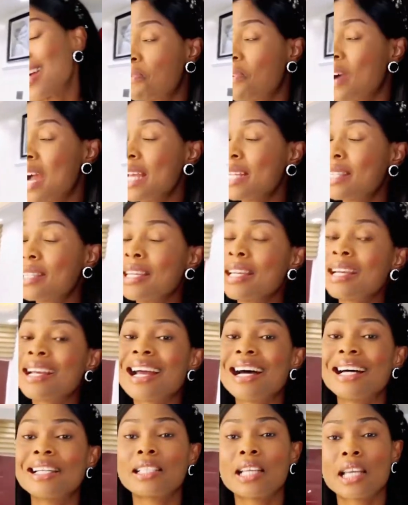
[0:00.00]
Fighting
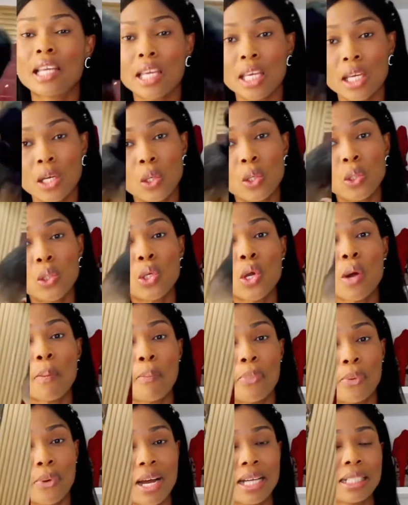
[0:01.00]
can kill
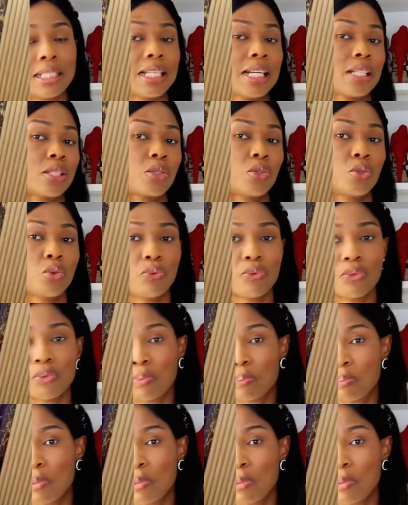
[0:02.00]
your brand that you've